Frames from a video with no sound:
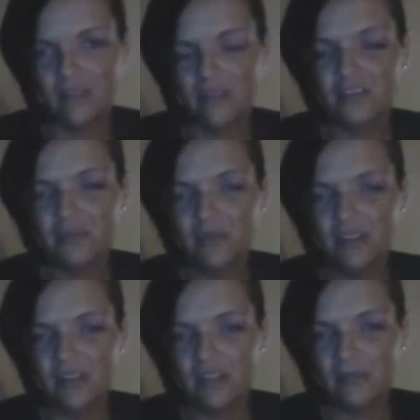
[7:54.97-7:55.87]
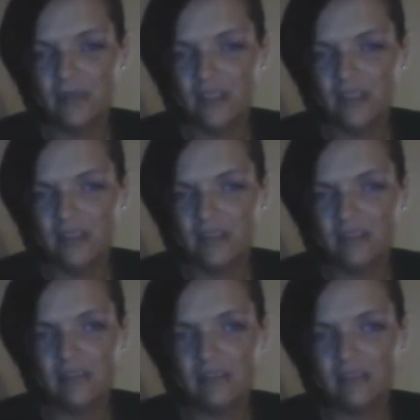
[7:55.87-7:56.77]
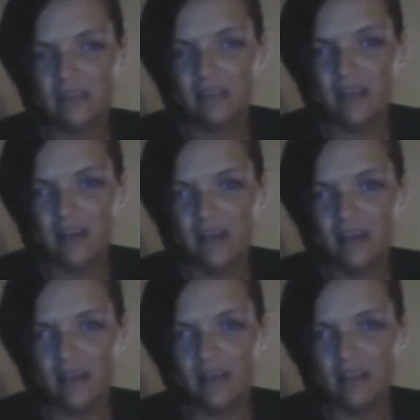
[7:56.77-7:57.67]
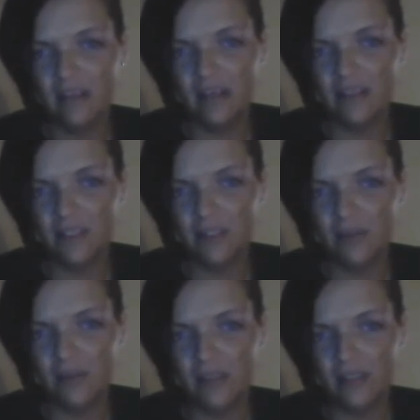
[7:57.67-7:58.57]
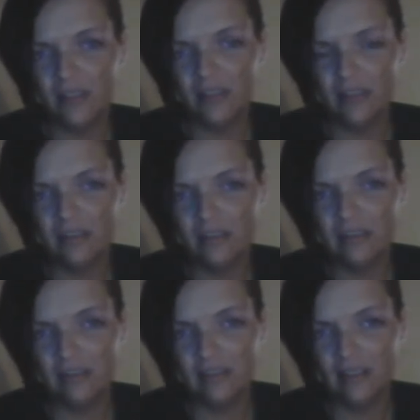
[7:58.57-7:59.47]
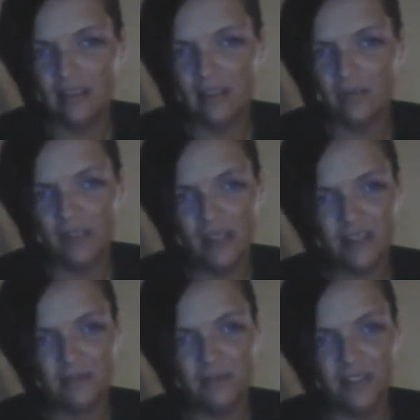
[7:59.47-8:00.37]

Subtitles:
Just a quick update. I could not do a reaction